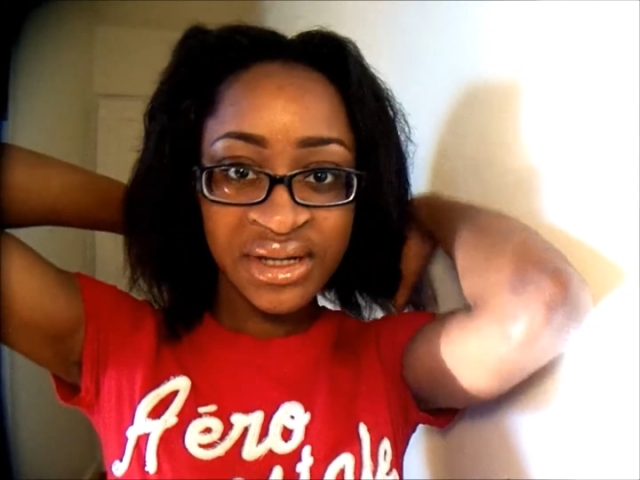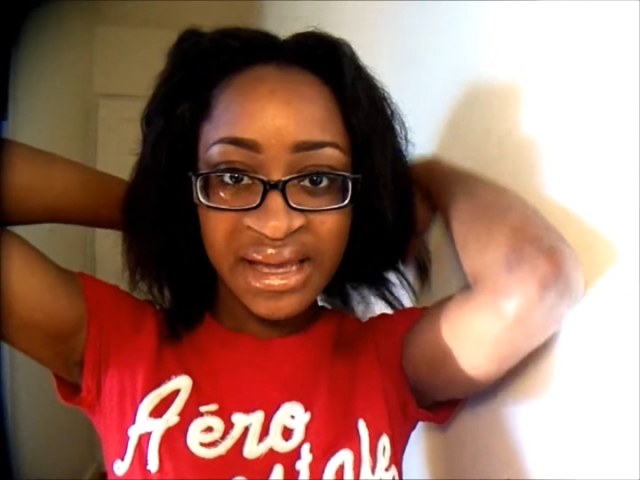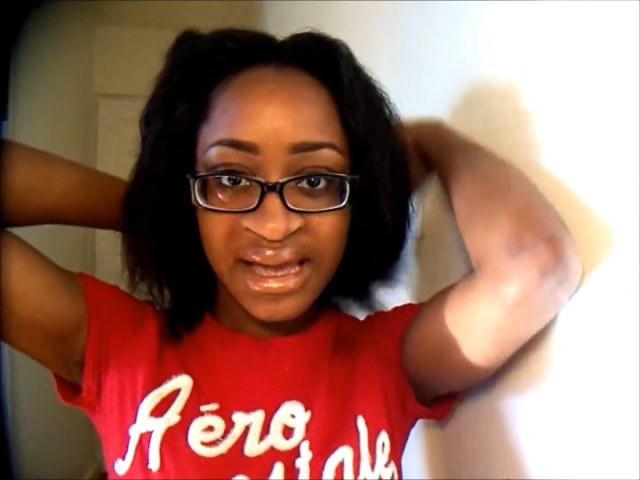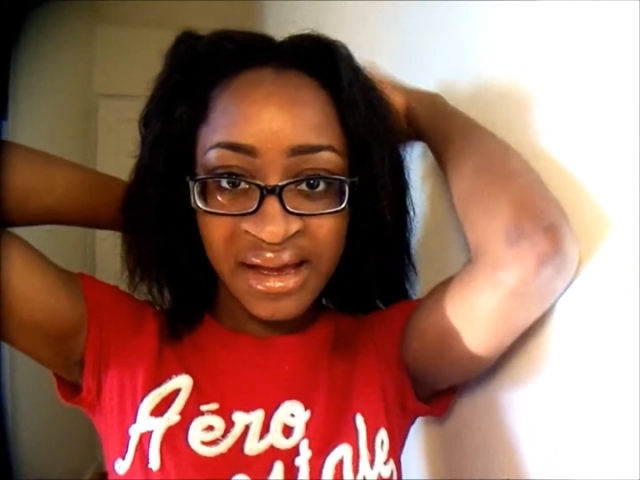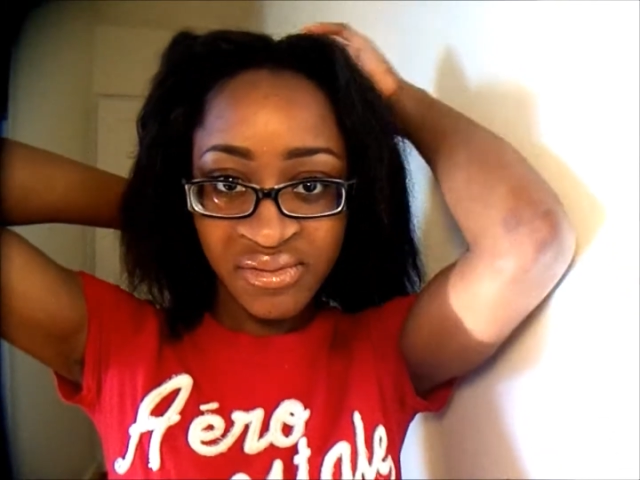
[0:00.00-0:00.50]

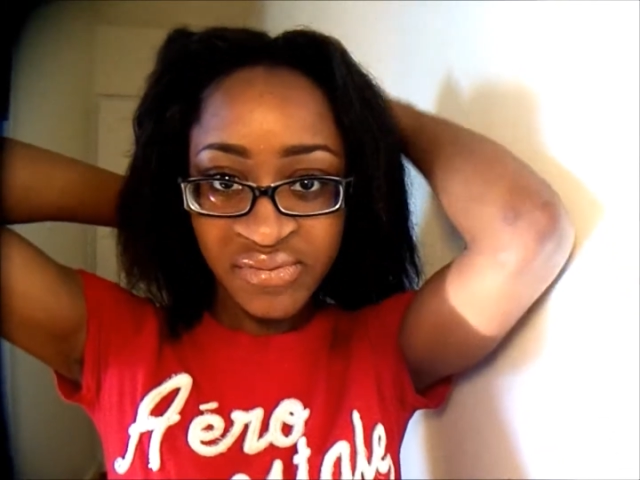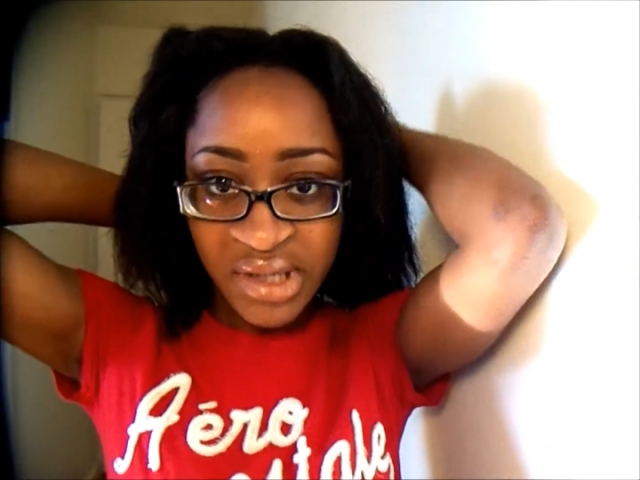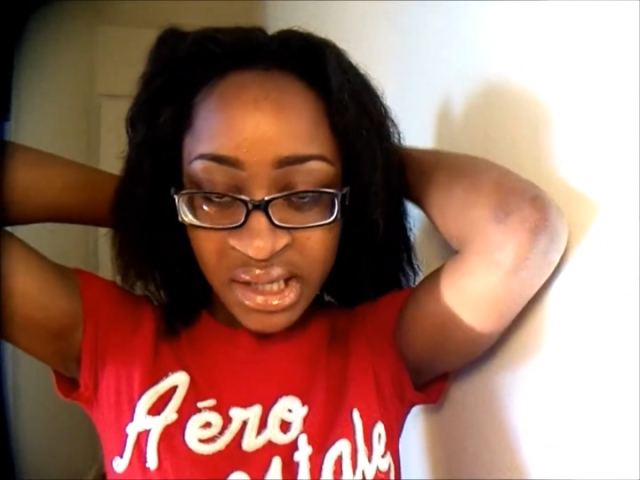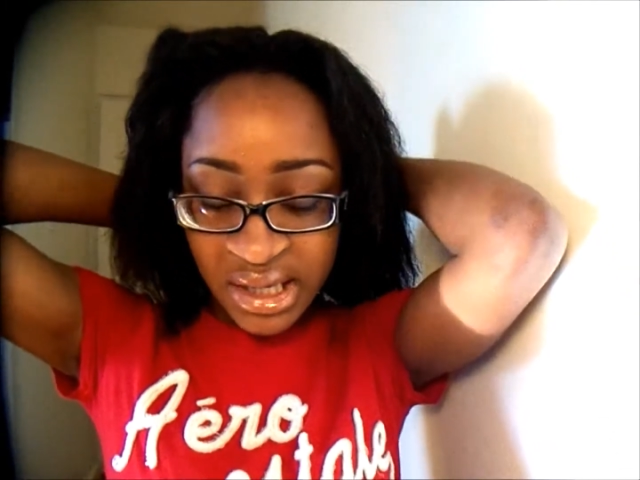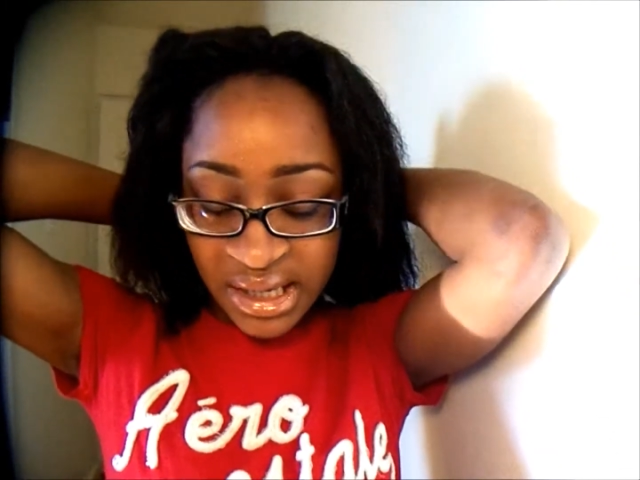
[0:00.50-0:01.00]
half
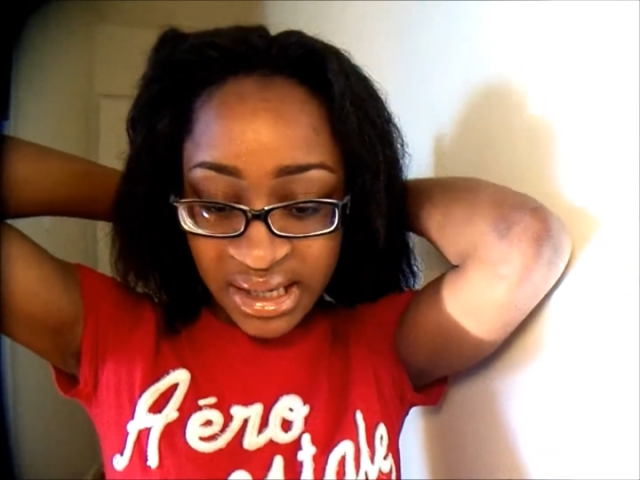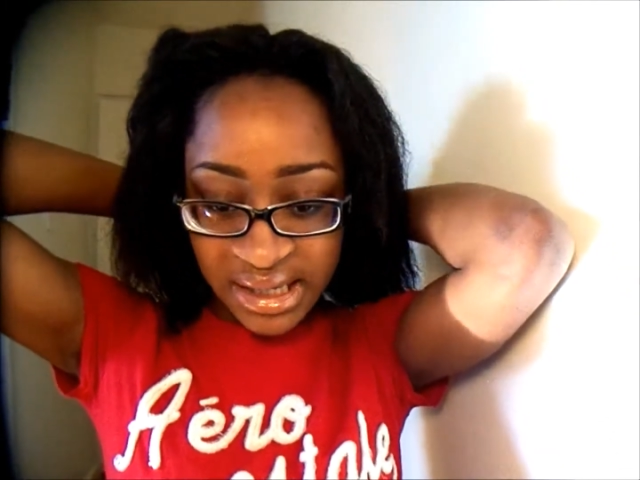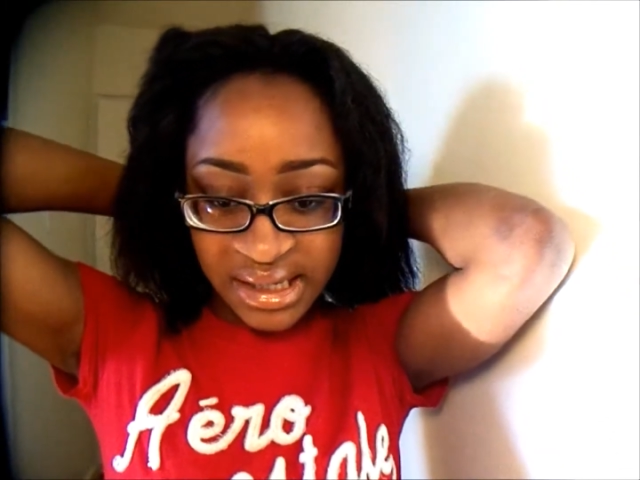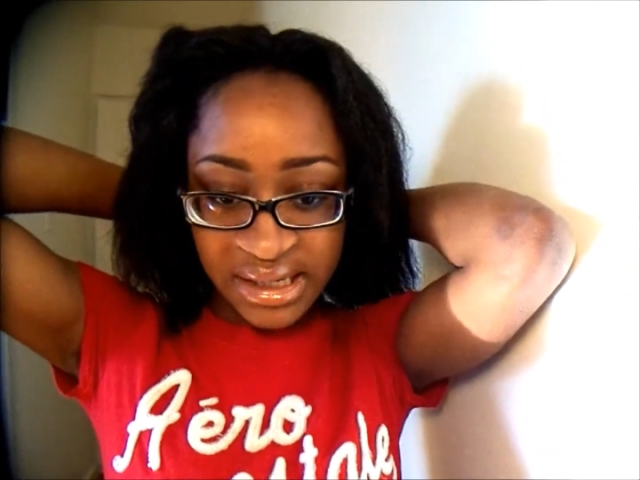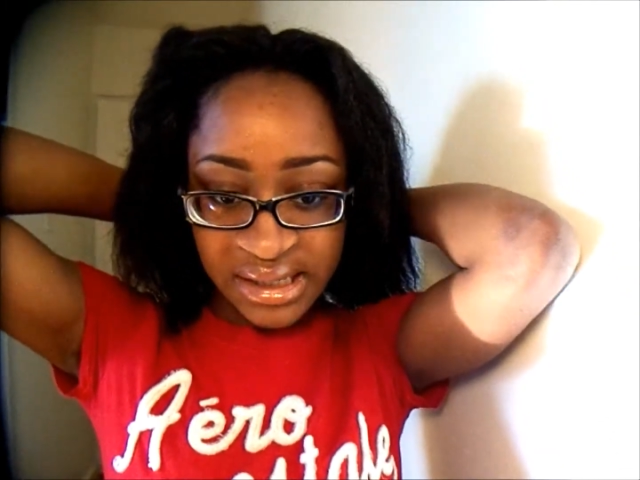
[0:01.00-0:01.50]

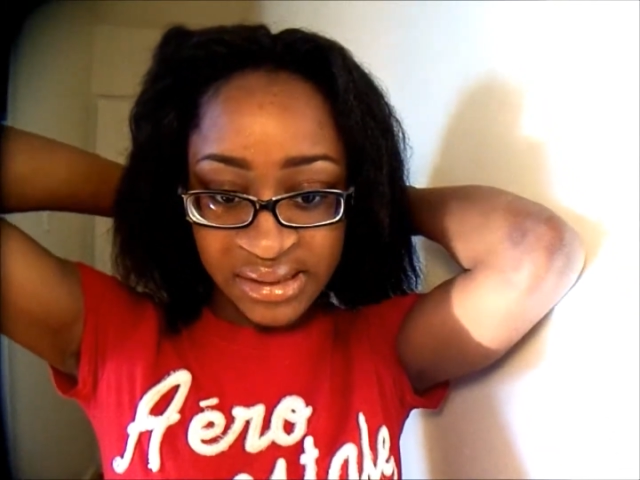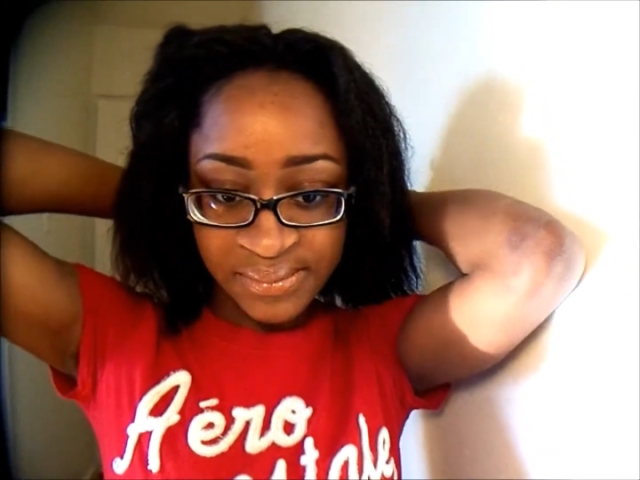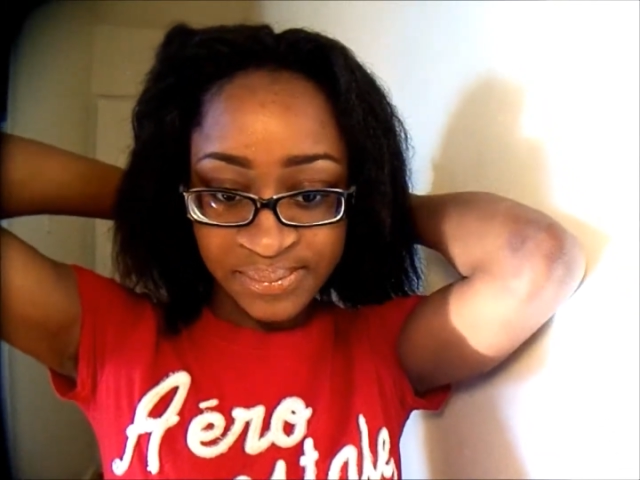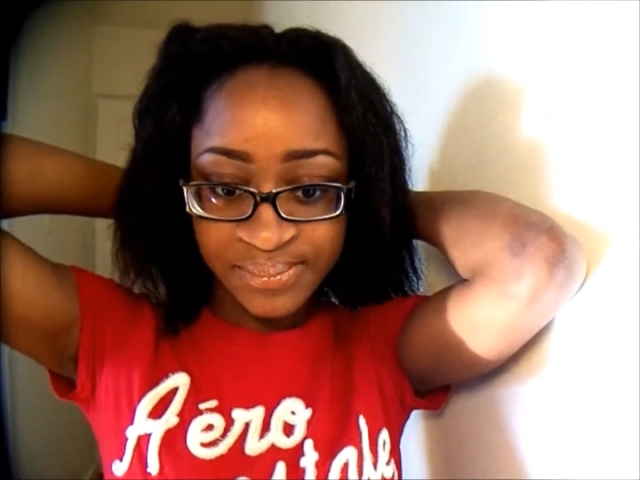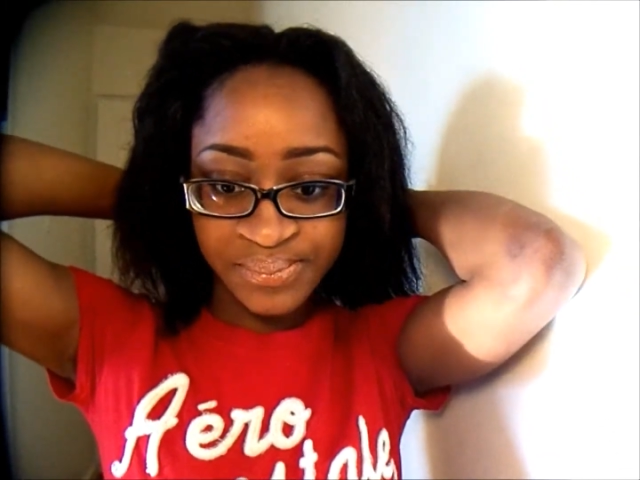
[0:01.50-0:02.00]
and I'm